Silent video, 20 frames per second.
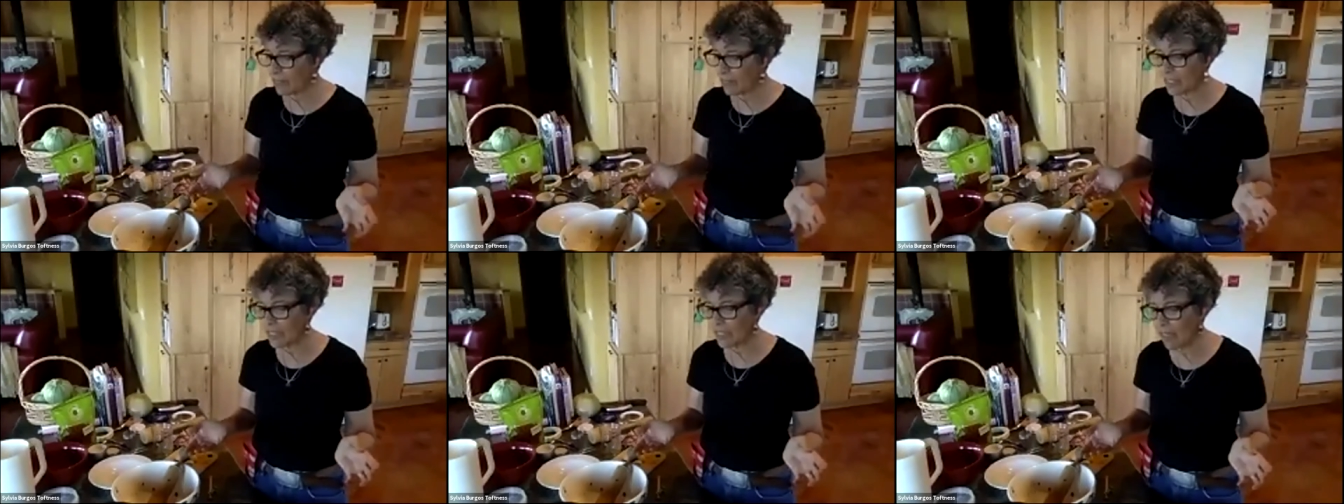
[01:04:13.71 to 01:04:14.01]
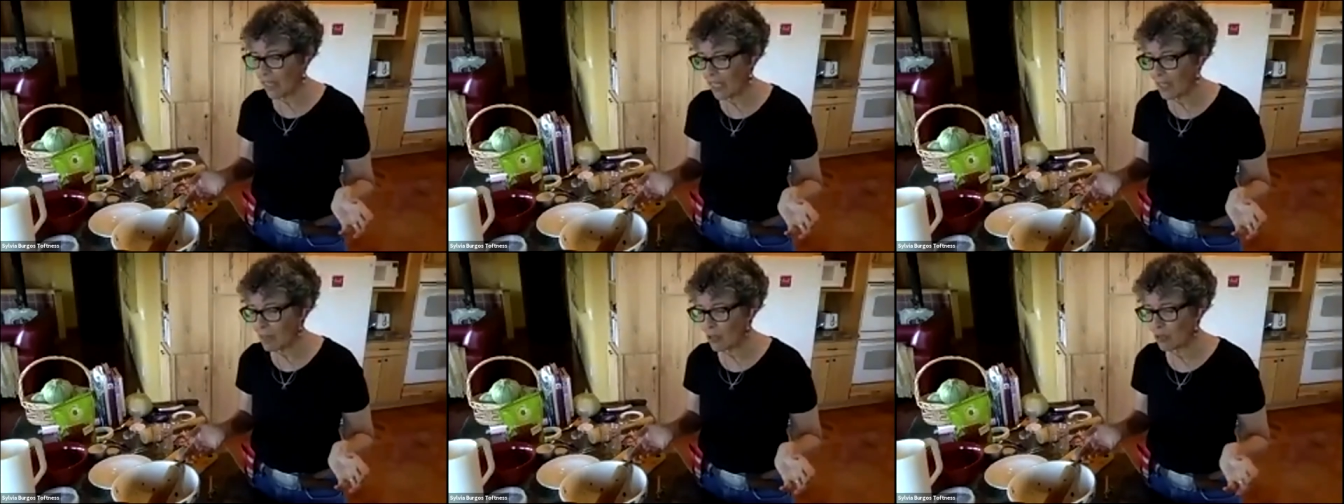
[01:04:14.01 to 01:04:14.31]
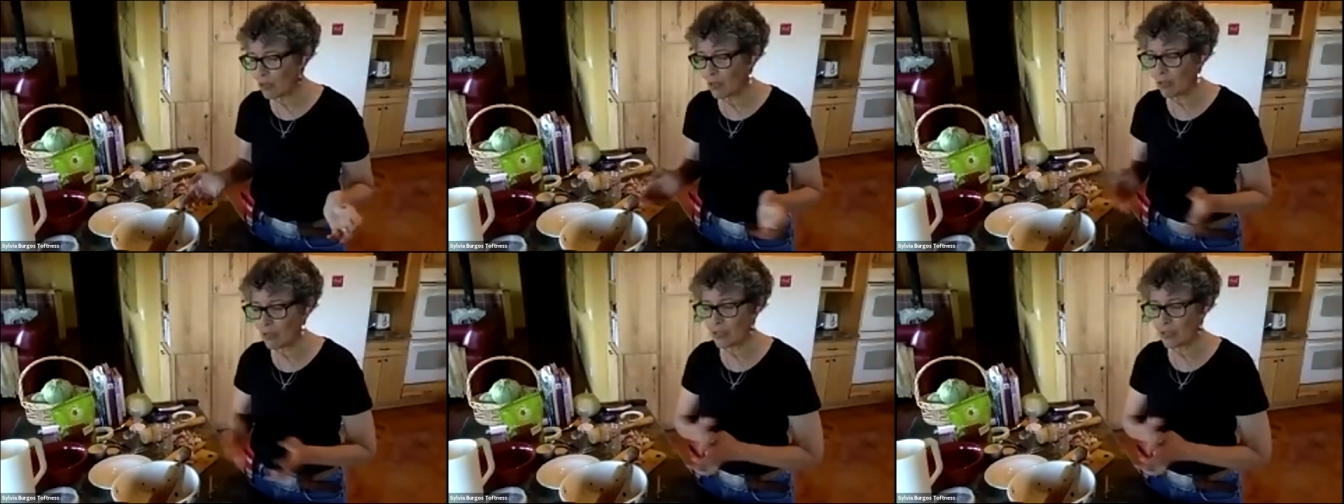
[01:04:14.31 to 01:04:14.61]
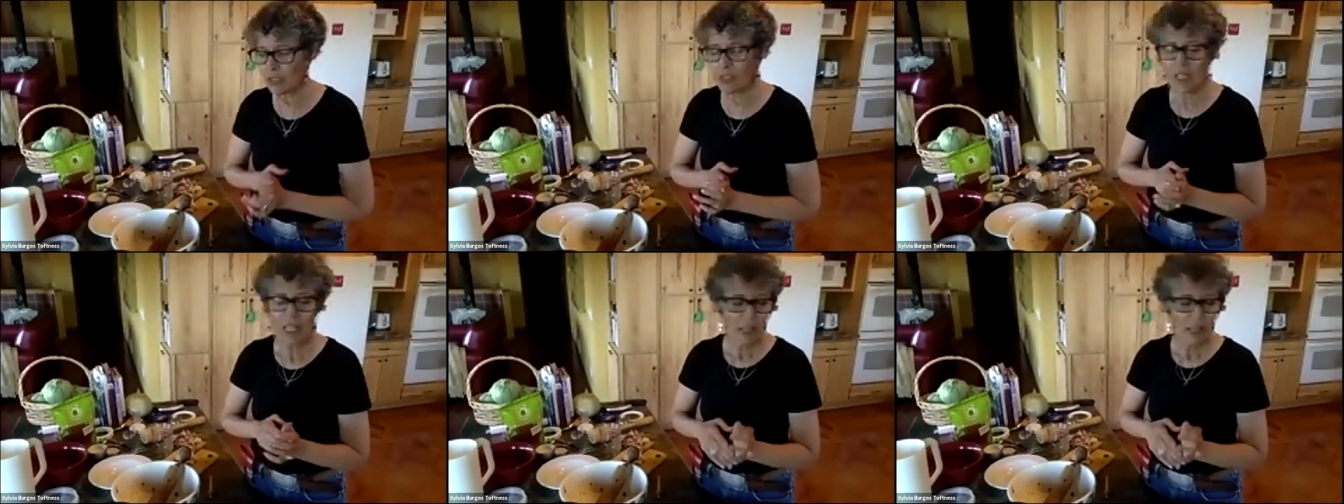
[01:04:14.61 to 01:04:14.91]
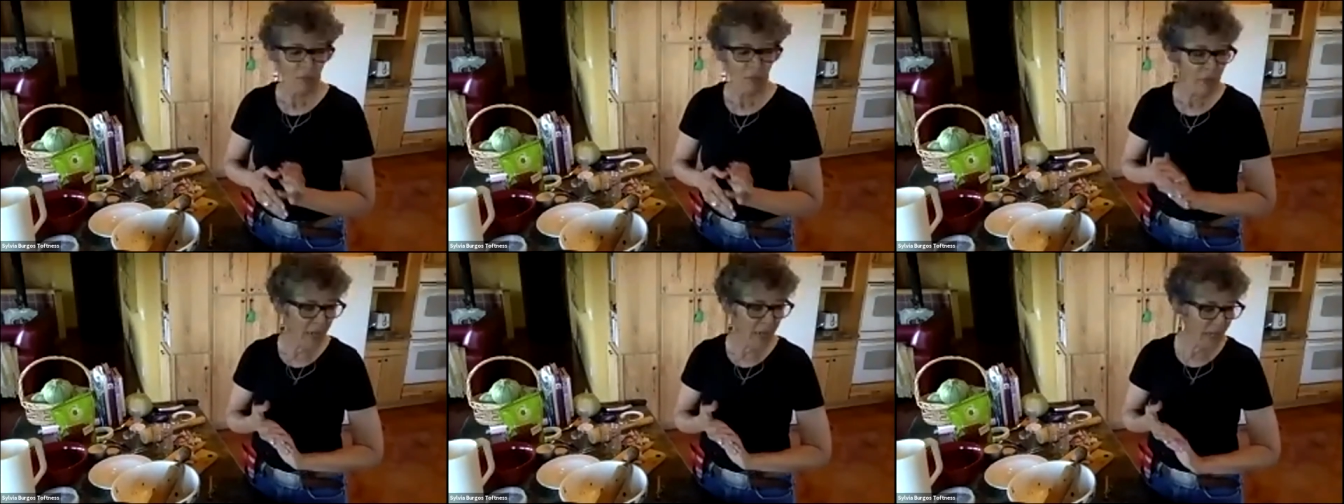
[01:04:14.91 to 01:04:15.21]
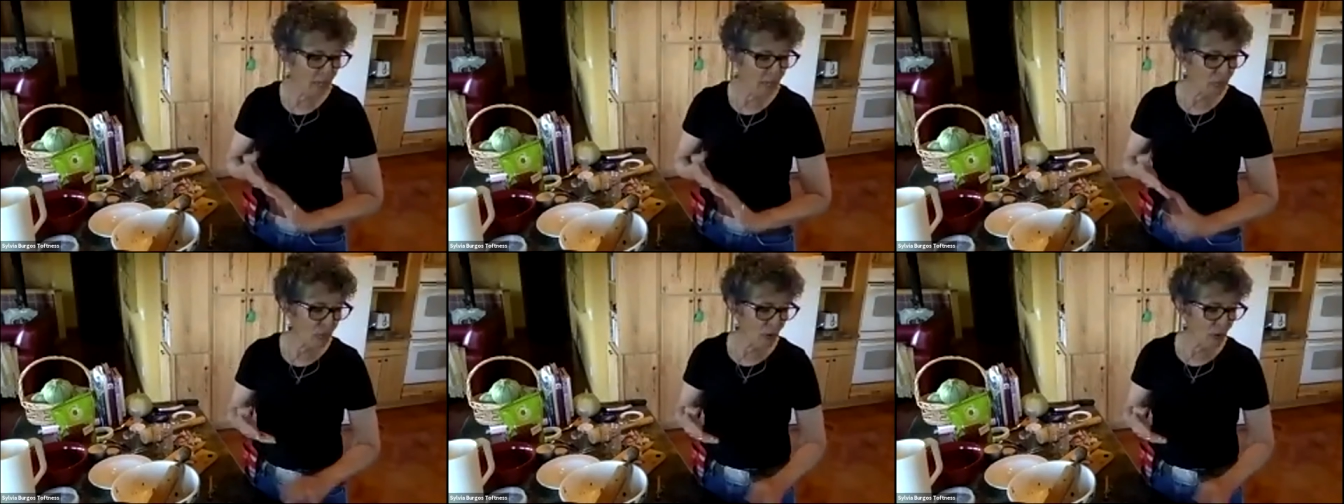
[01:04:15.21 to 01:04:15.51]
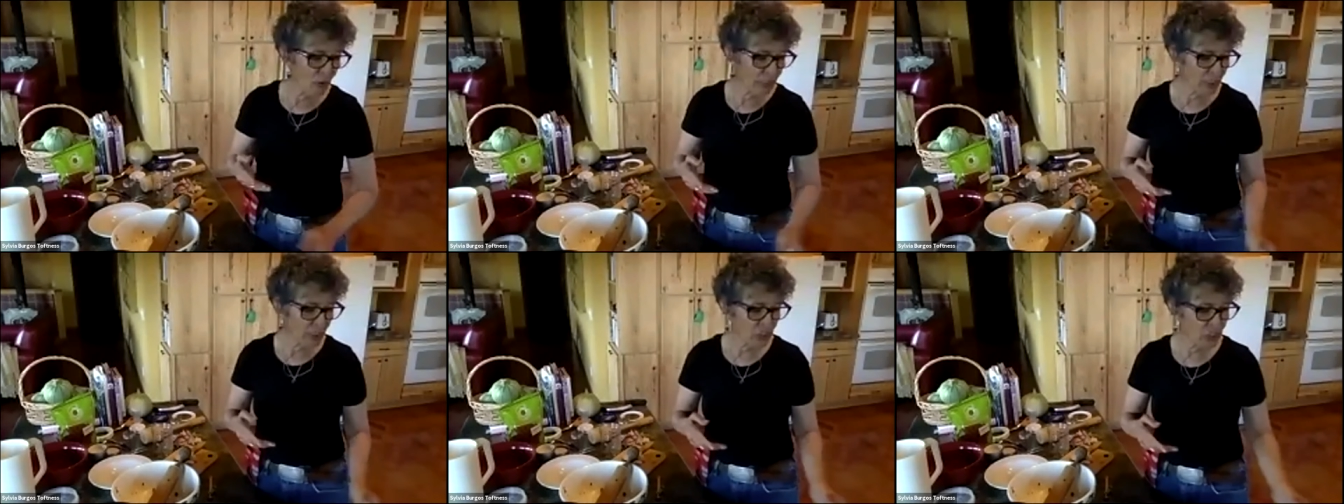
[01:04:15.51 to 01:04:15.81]
time almost, but I had
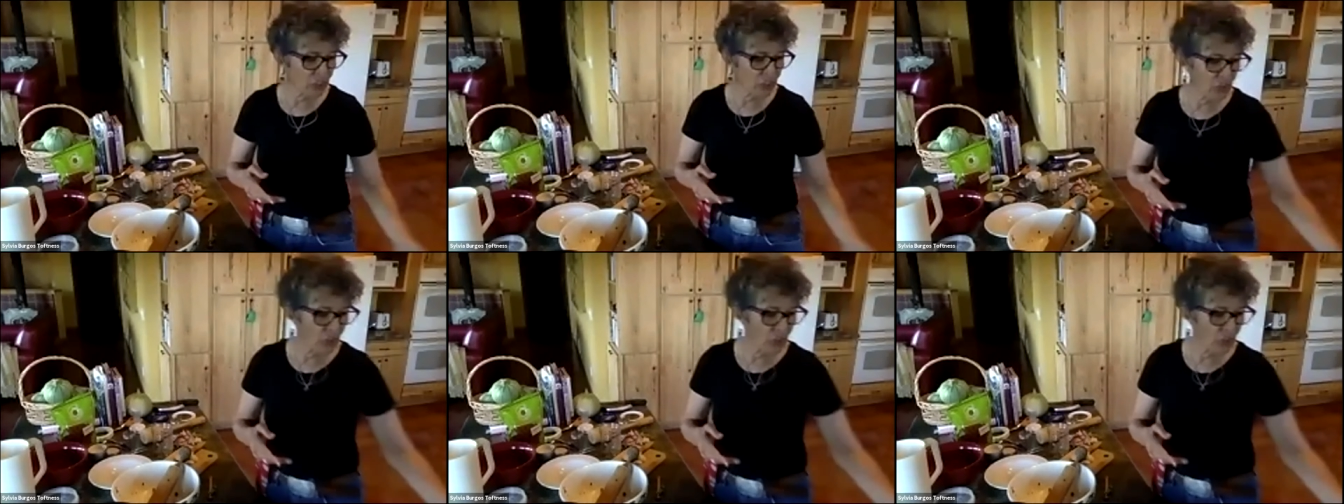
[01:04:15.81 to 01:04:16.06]
wanted to show